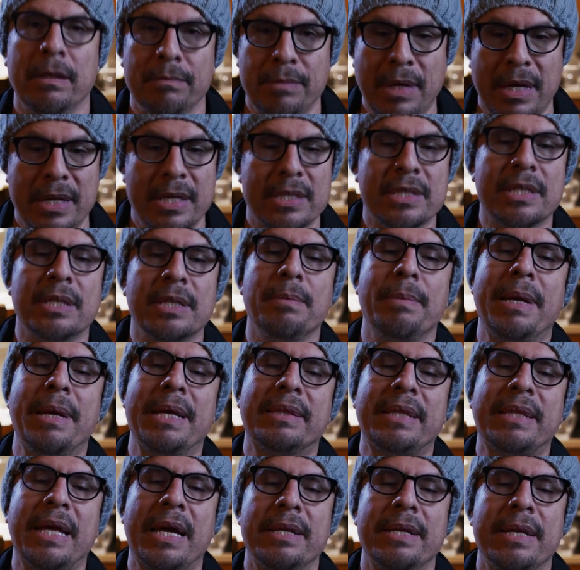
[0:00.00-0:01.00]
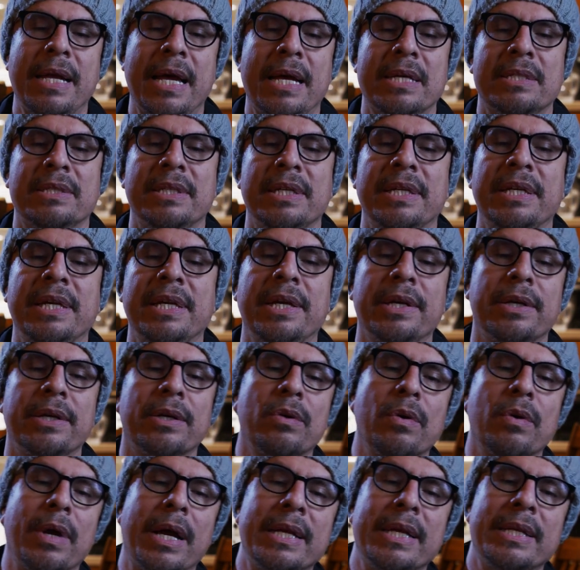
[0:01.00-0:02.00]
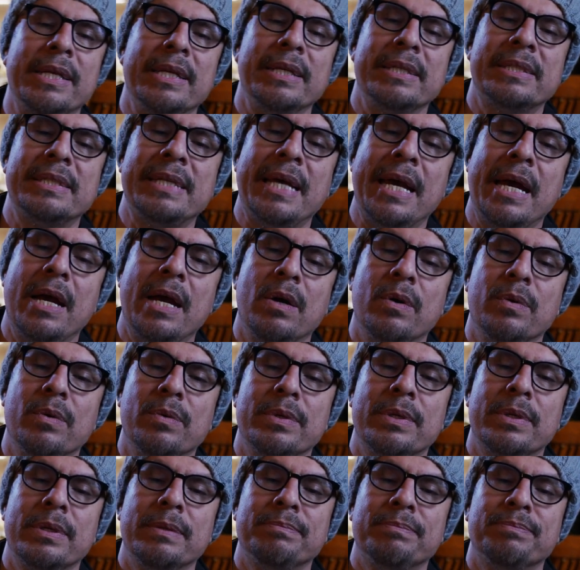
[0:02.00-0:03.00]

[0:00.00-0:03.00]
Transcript: and it's going to make that nasty gear grinding sound.